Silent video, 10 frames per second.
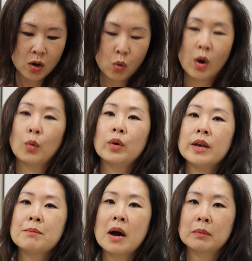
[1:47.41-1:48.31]
what
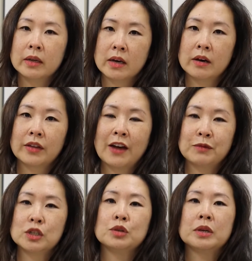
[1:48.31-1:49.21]
we in public health have
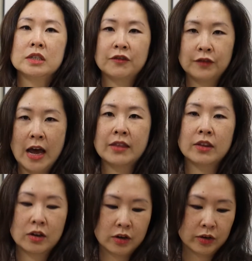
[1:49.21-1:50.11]
been doing to flatten
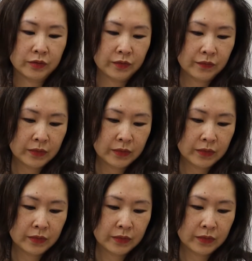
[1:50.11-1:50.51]
the curve.